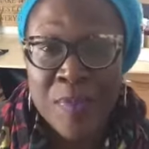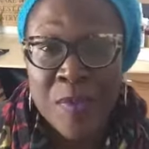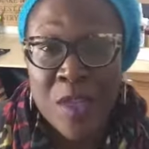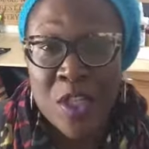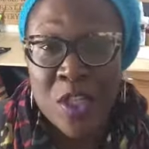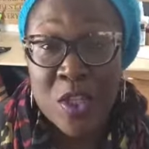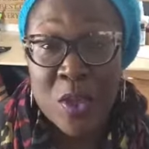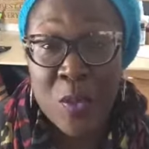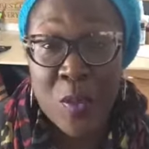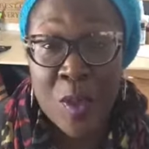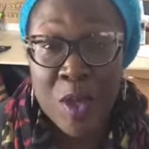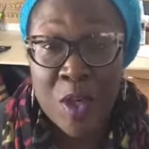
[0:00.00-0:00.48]

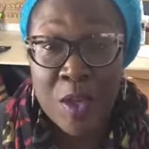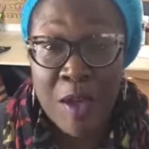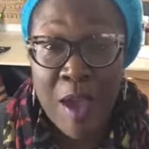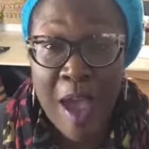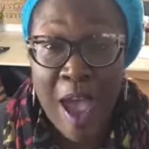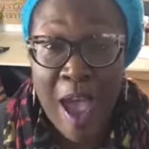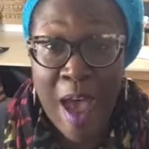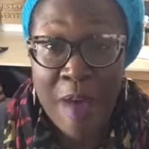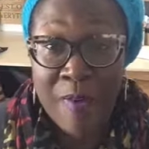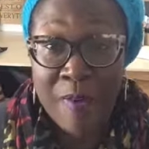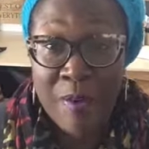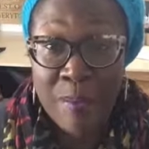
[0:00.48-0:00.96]
So when you
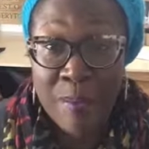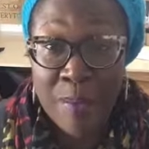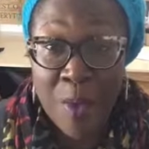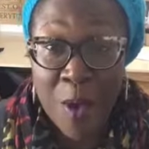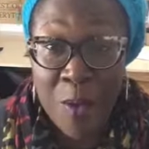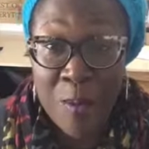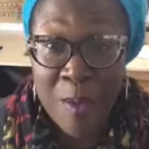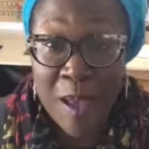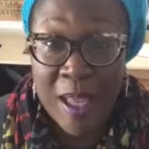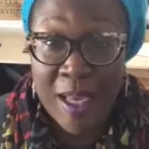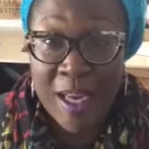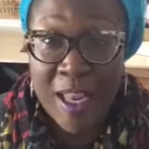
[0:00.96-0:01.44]
have a
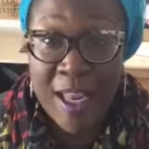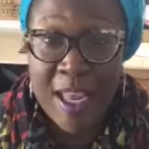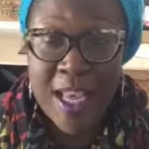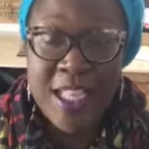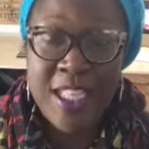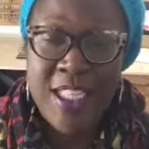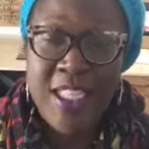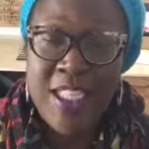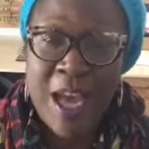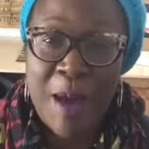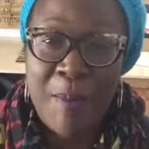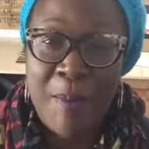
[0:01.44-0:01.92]
moment,
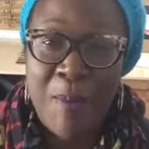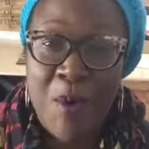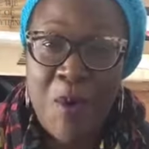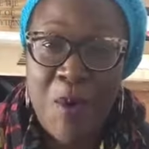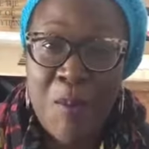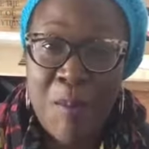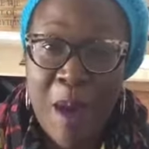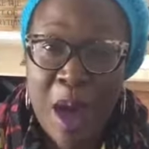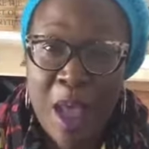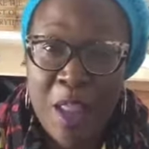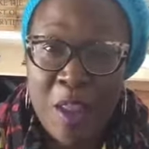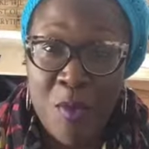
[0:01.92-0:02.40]
stop
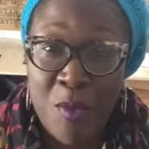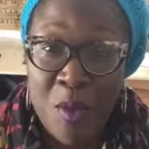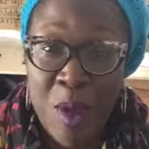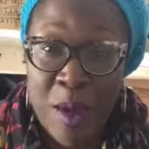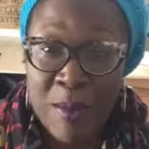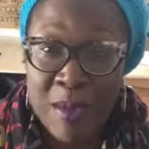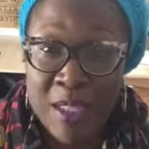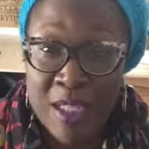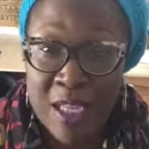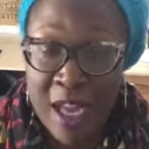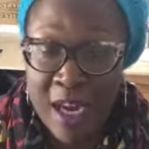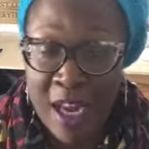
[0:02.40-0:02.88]
on by the
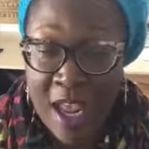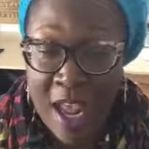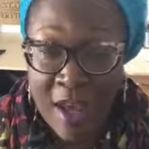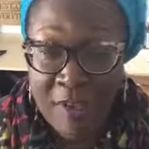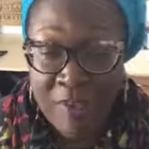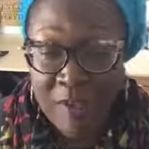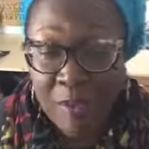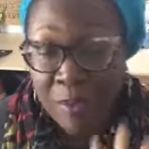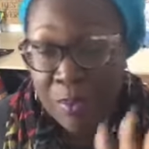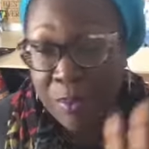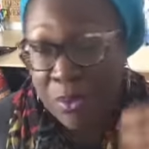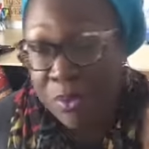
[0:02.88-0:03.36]
website. I
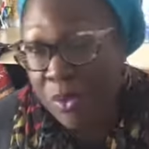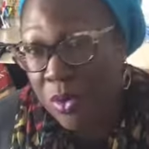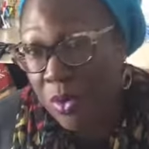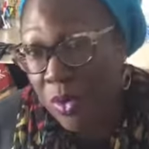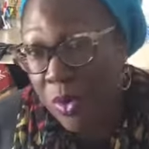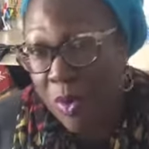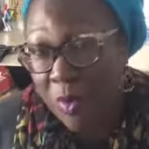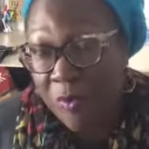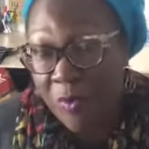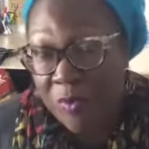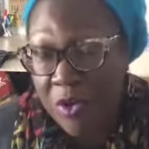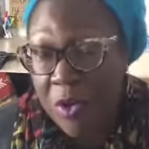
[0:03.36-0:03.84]
have a
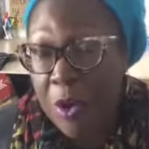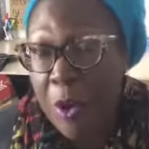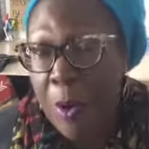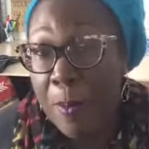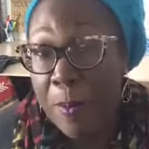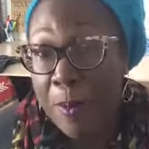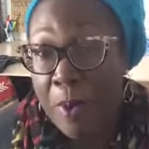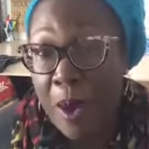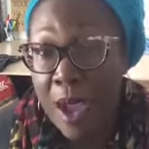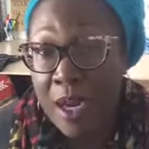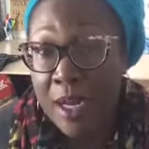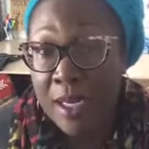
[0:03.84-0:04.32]
full
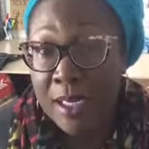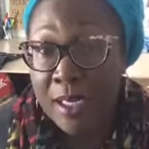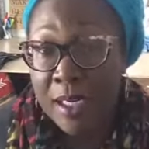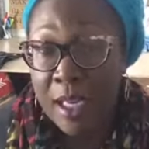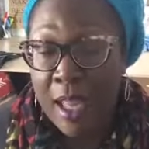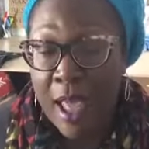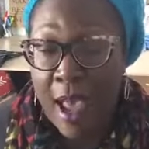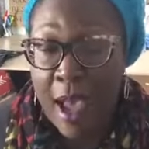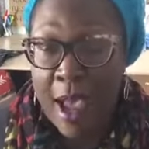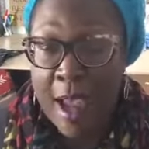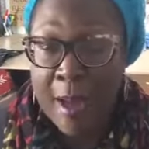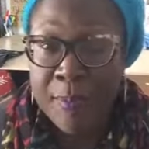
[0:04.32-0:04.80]
product
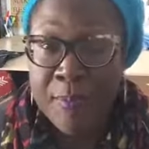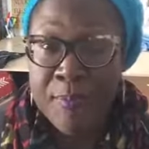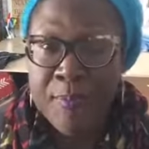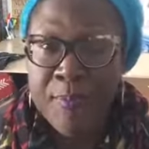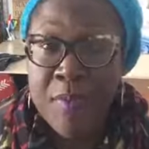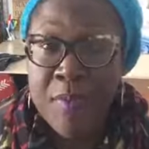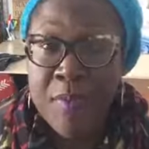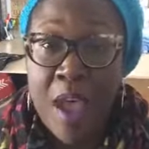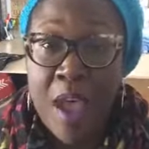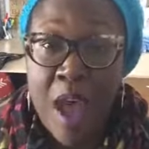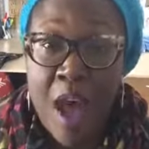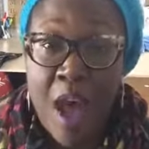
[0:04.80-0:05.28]
line
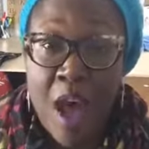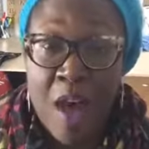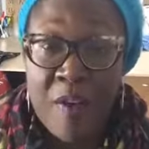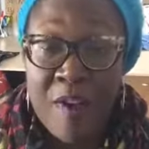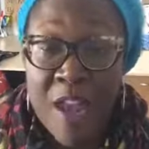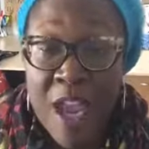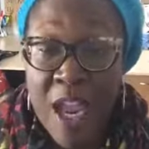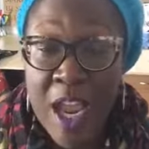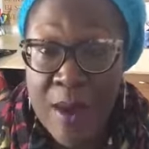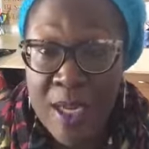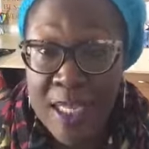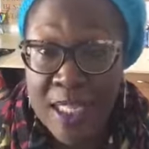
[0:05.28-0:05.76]
of
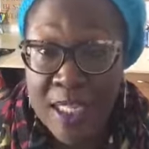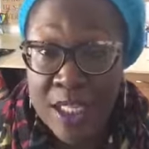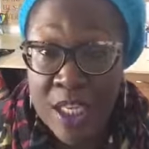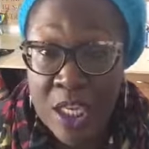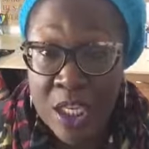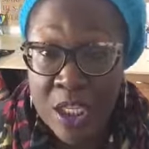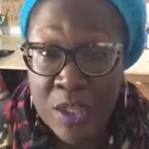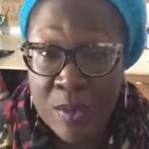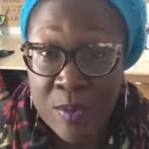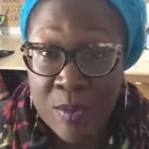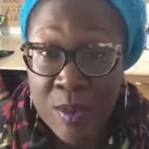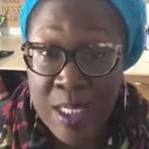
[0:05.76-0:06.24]
hair
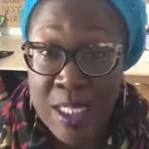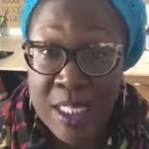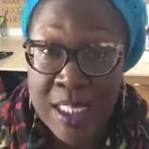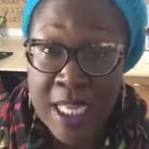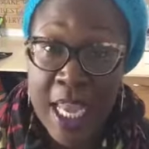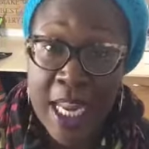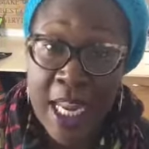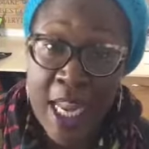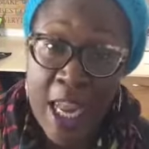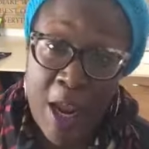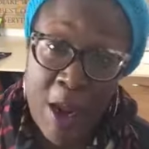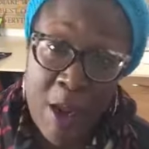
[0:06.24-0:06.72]
accessories
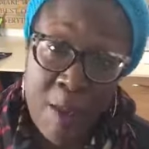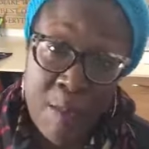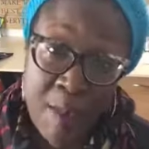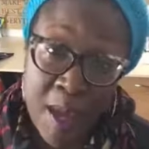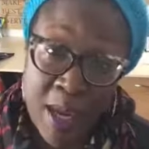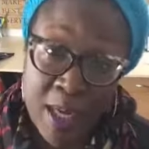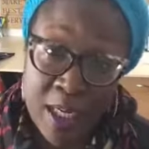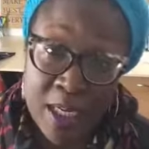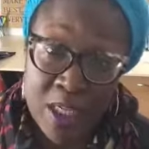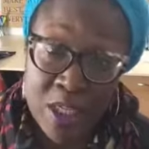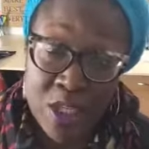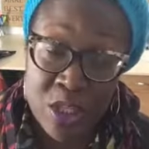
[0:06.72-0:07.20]
and hair
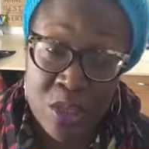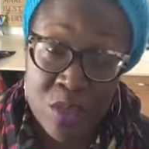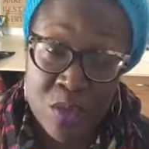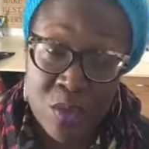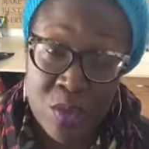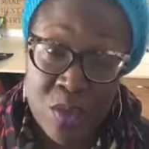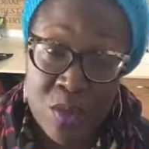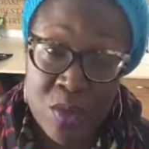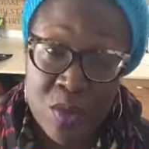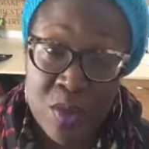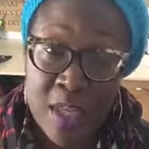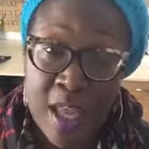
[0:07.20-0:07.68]
maintenance
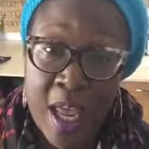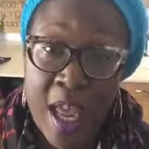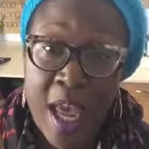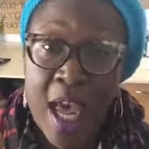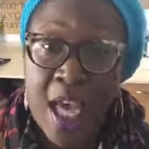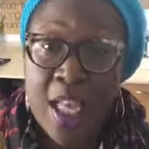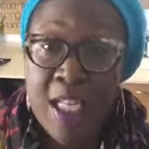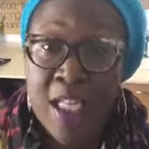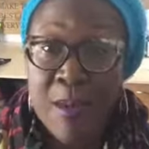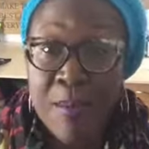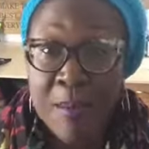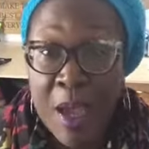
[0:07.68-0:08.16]
tools
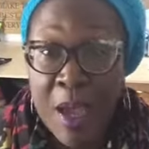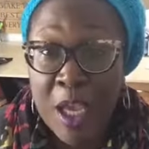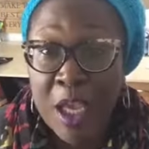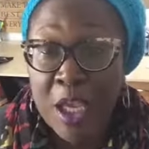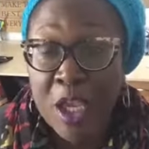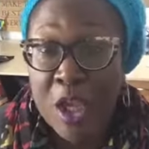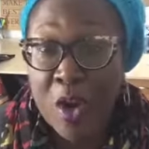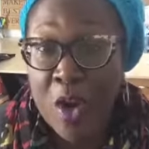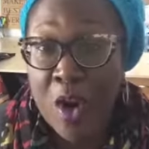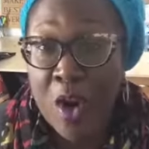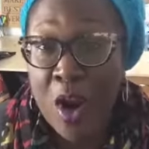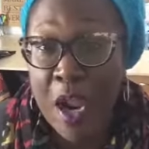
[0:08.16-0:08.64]
to
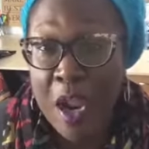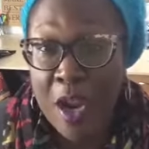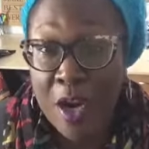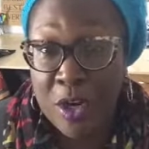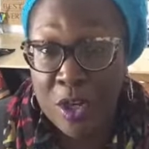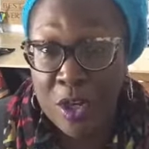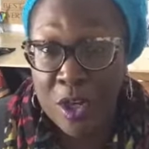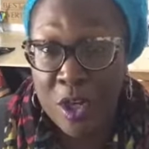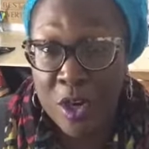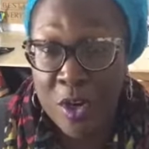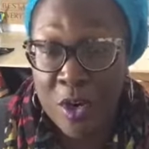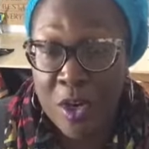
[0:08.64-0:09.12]
make your
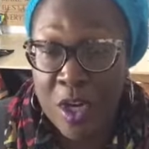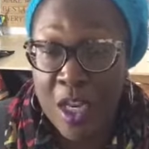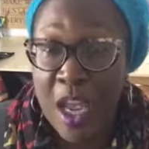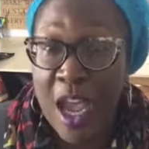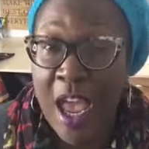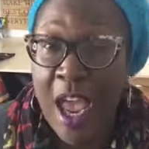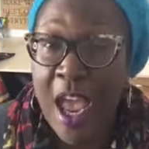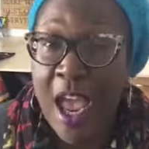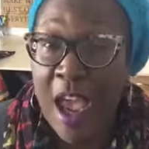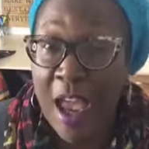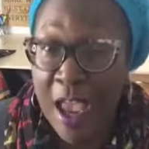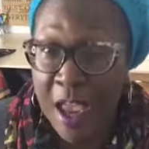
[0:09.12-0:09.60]
hair
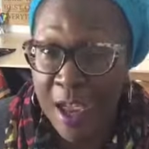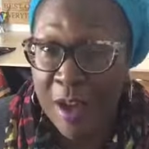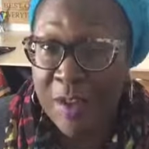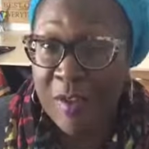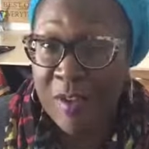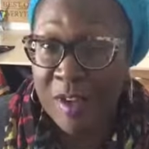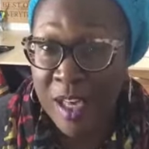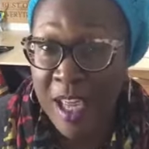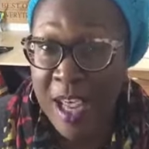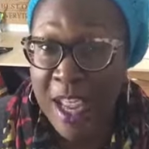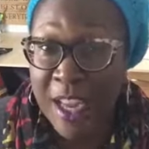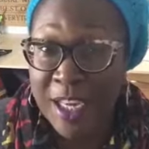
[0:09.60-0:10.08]
journey a heck
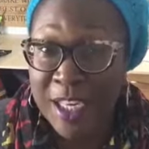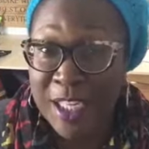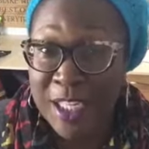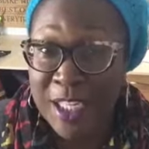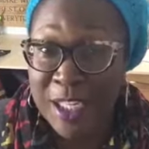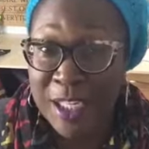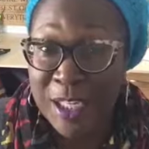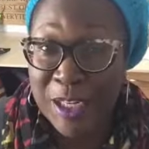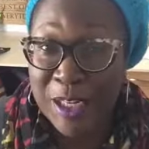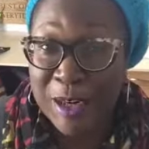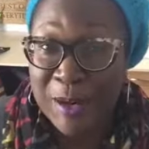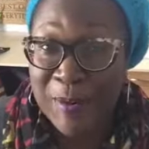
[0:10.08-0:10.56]
of a lot
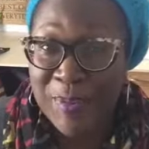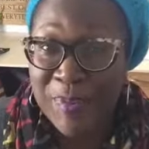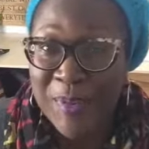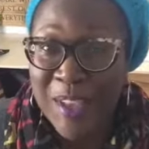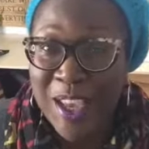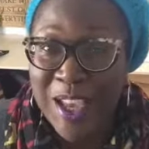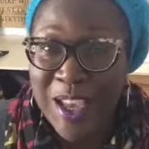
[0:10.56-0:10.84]
easier.